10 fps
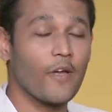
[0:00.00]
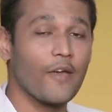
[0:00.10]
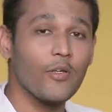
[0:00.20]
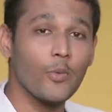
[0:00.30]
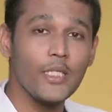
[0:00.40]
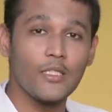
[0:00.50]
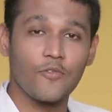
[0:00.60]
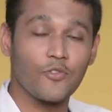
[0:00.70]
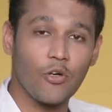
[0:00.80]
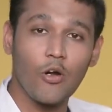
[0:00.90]
heavy winds,
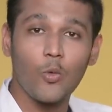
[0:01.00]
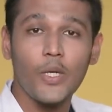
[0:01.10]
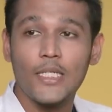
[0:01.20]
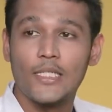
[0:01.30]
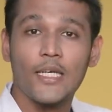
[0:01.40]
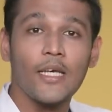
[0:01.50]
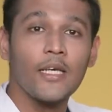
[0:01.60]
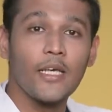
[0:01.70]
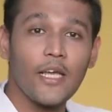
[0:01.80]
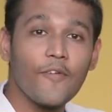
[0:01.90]
of strong winds.
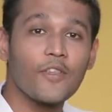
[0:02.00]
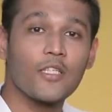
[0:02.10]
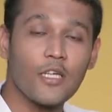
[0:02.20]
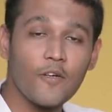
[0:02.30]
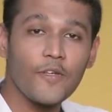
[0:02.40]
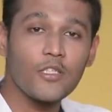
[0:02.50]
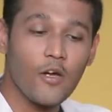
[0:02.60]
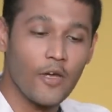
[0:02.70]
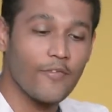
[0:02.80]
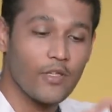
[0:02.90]
If the surface
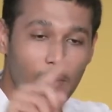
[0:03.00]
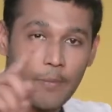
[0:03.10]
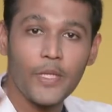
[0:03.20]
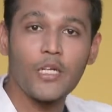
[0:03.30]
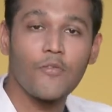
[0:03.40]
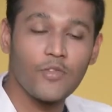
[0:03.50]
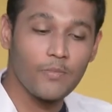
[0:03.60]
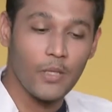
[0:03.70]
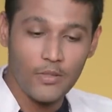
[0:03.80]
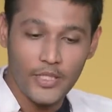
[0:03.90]
or if the membrane of
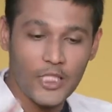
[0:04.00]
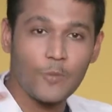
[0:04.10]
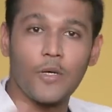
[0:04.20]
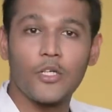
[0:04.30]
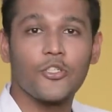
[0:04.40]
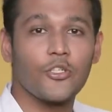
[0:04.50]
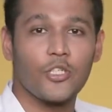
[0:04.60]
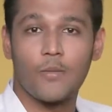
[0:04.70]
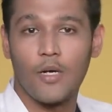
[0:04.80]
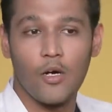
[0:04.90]
the bubble gets punctured
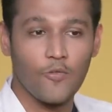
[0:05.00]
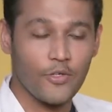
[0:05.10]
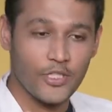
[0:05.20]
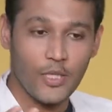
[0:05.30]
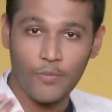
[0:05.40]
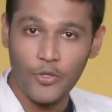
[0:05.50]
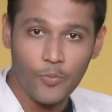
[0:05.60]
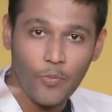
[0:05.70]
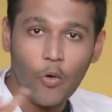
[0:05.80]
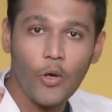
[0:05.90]
somehow, for example,
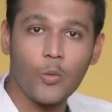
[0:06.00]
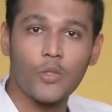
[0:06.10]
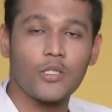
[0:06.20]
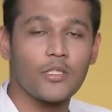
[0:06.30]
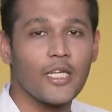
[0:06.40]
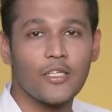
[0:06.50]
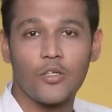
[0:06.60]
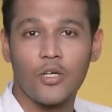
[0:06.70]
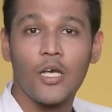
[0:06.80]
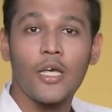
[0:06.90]
you poke it with a stick,
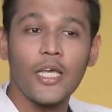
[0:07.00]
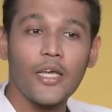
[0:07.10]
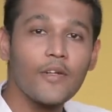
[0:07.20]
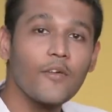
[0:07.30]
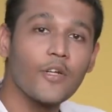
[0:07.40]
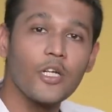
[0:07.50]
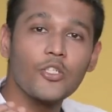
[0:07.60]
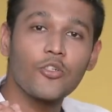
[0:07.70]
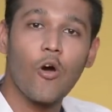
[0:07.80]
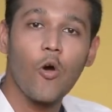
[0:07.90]
or even if really
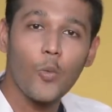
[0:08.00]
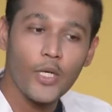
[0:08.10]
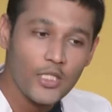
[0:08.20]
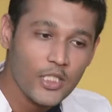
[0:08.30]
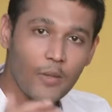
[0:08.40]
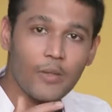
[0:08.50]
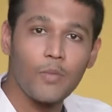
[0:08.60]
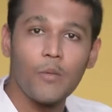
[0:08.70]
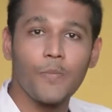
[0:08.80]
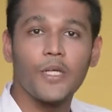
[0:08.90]
strong winds come
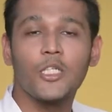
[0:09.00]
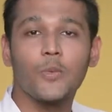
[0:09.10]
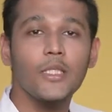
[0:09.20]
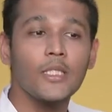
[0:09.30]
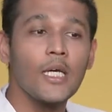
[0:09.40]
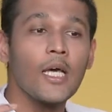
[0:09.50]
and bump into it,